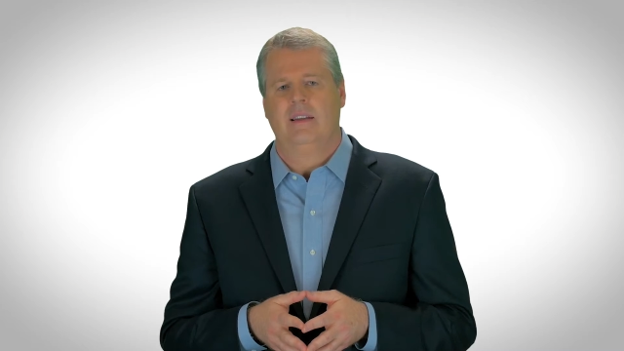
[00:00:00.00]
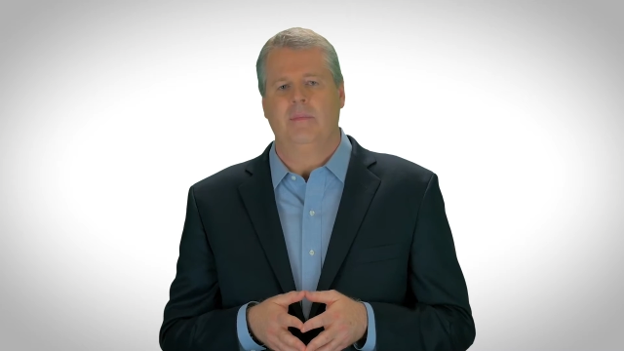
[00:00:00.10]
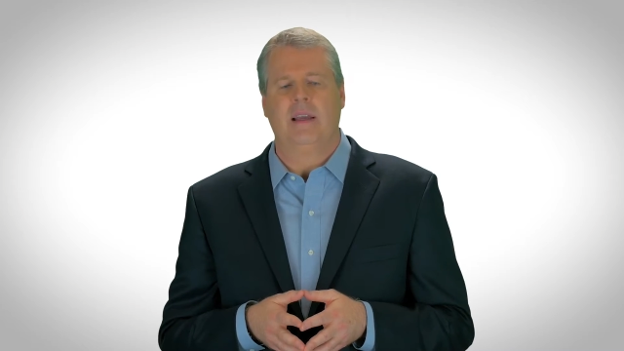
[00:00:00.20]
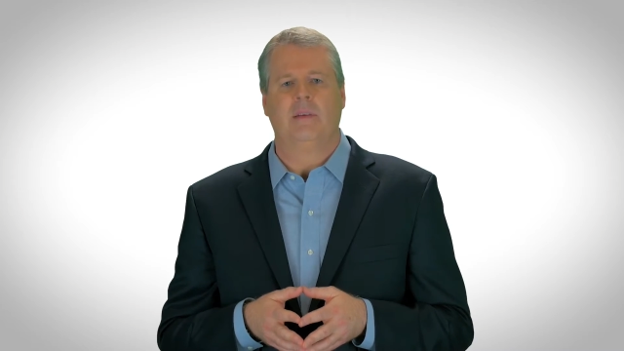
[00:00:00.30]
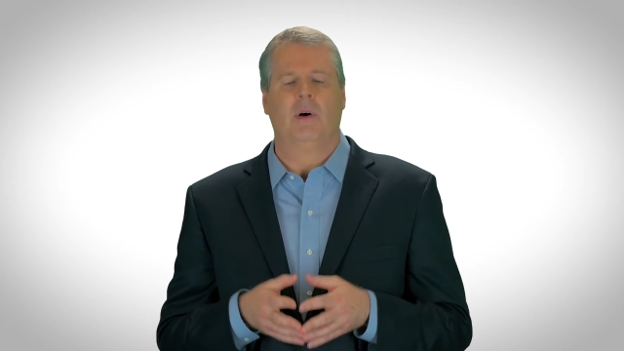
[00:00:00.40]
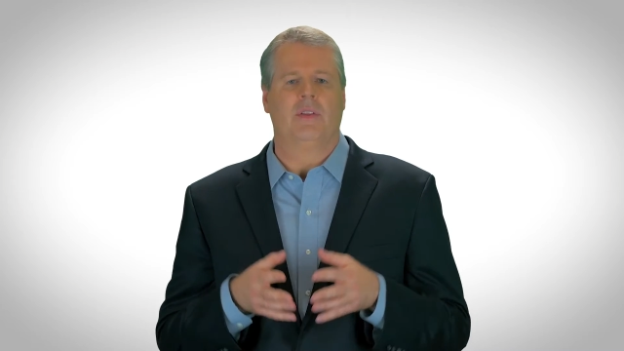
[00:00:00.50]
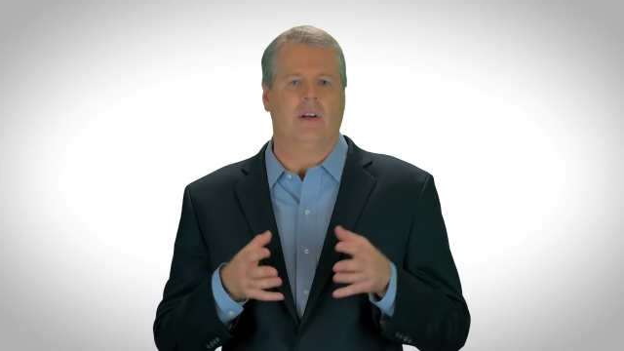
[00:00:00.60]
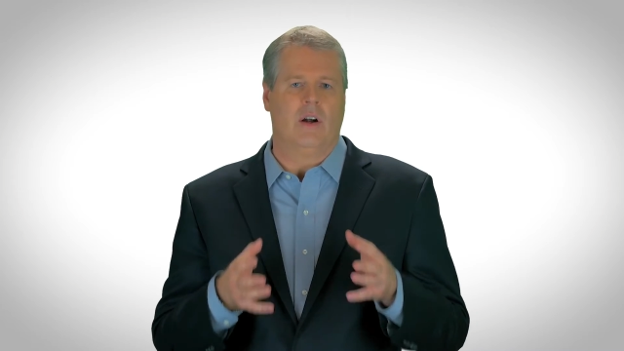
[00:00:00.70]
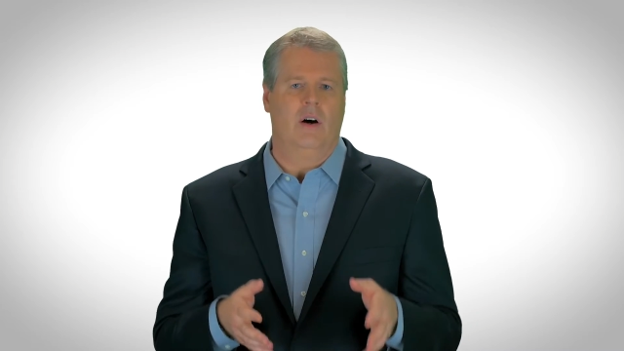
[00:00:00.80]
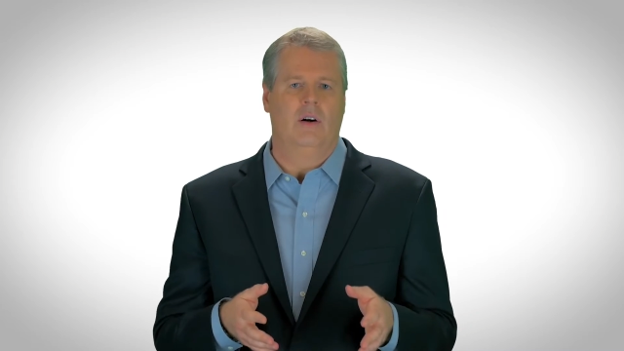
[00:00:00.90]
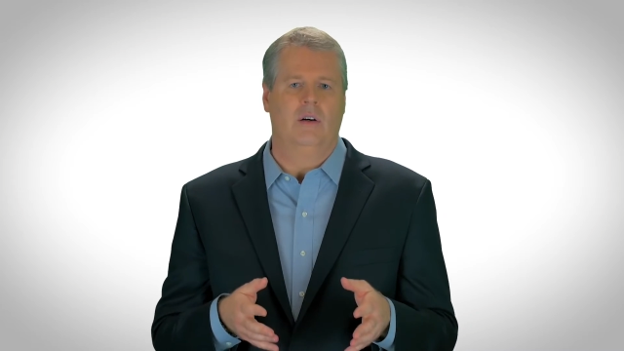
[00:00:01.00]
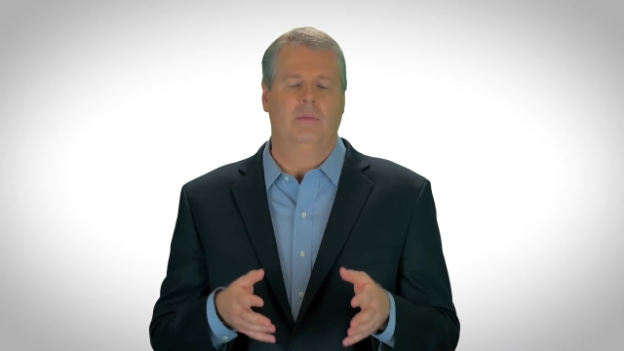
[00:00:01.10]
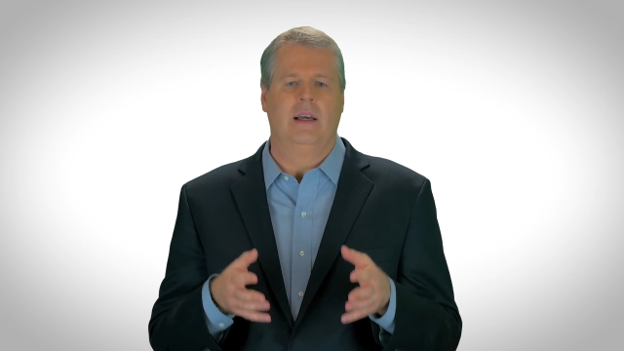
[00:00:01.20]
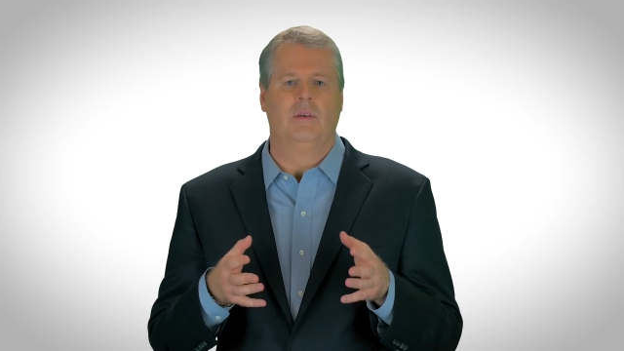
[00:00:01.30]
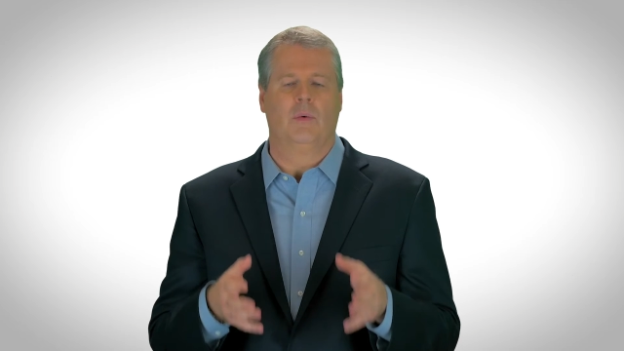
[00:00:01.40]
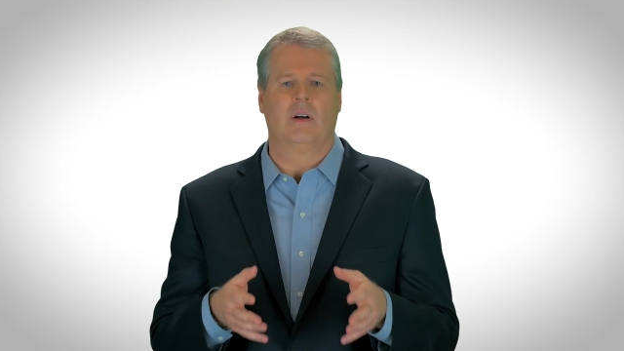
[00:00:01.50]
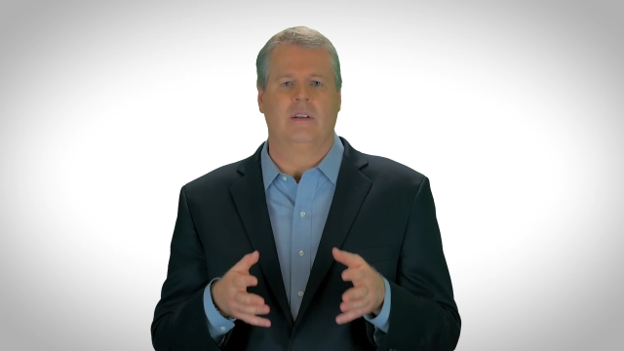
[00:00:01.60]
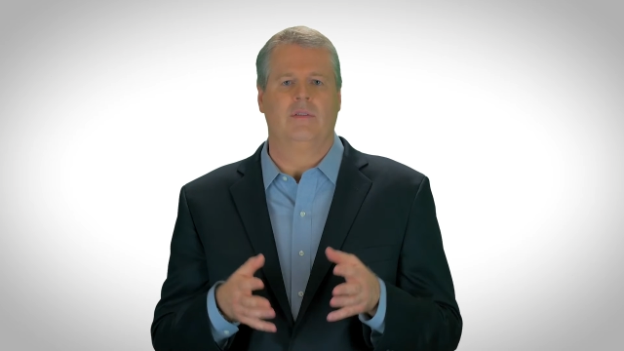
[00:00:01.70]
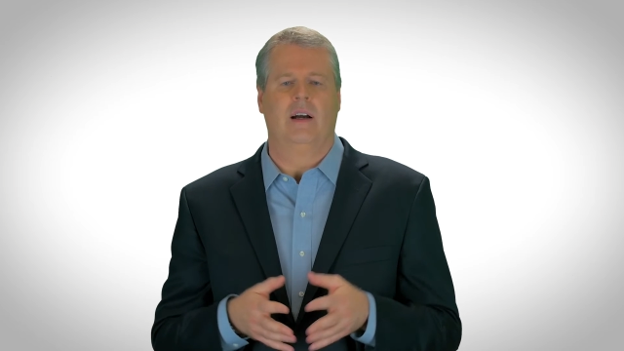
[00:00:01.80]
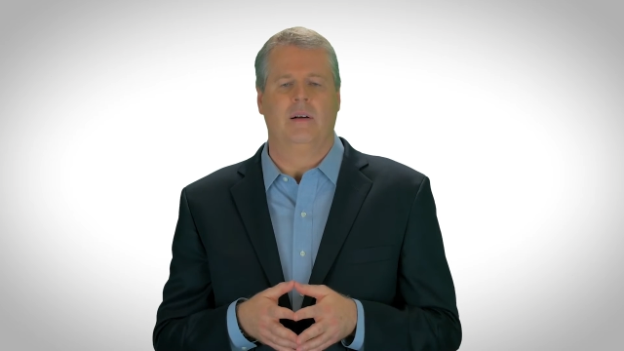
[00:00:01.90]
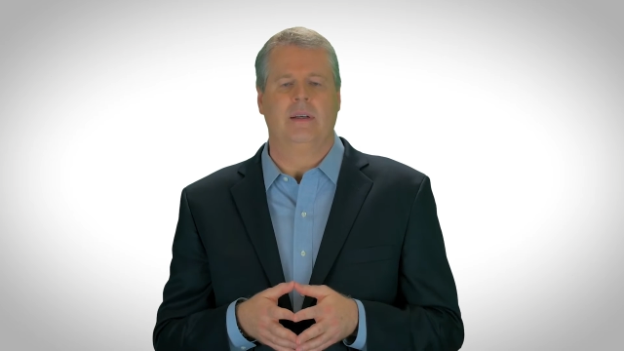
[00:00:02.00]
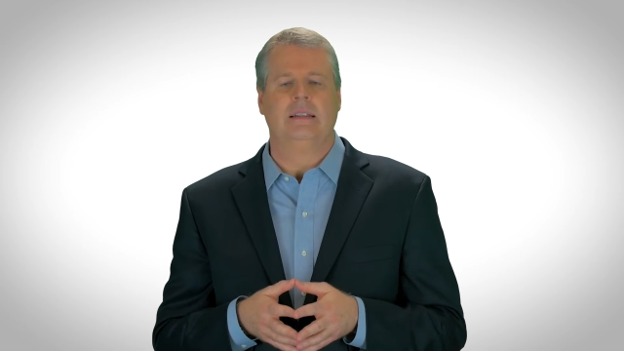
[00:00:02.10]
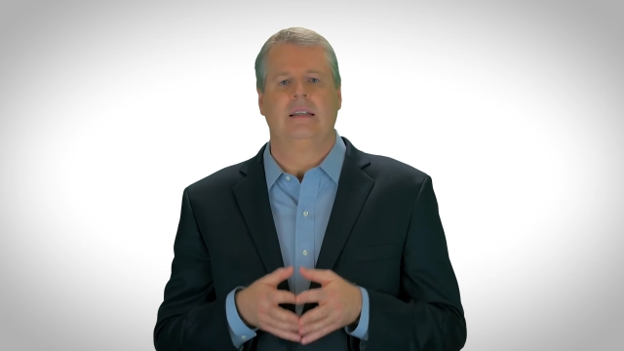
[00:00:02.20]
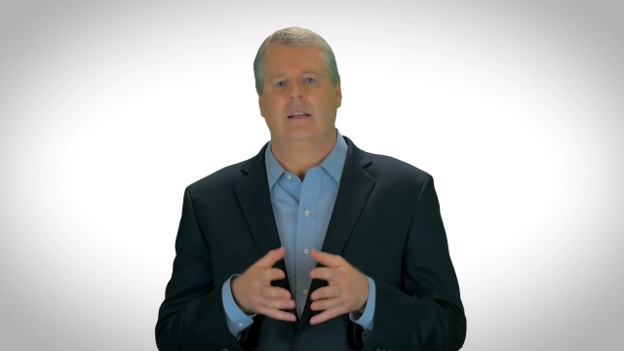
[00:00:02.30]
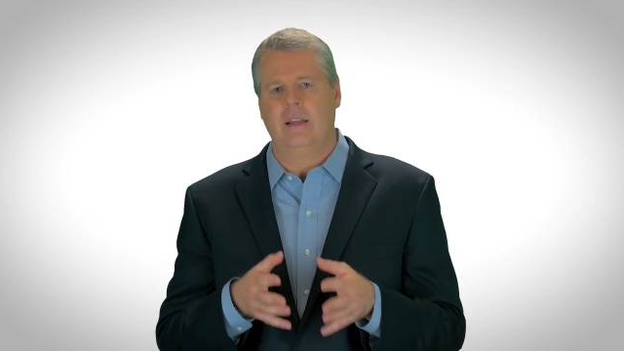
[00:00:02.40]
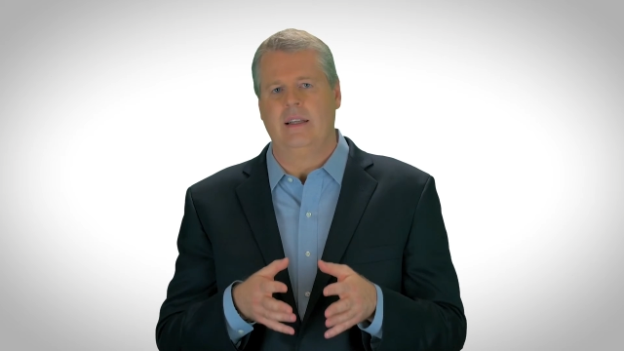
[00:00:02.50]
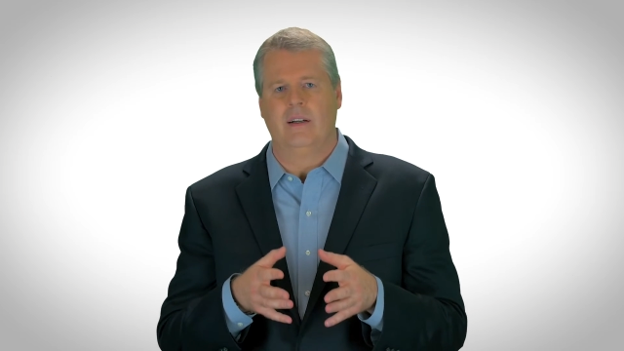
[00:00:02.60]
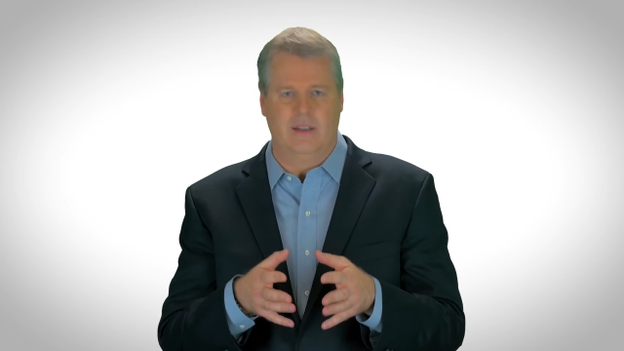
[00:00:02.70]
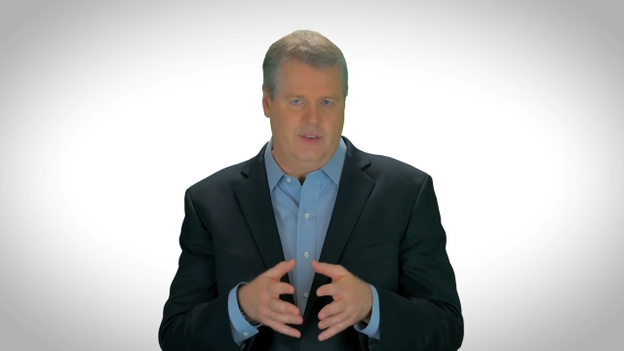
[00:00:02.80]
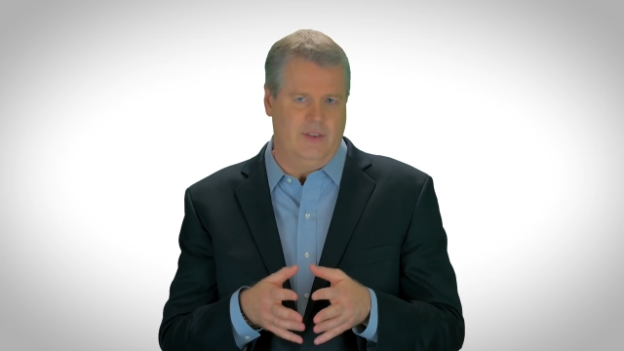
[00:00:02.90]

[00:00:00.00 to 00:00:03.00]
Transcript: that make both your home and work environment cleaner and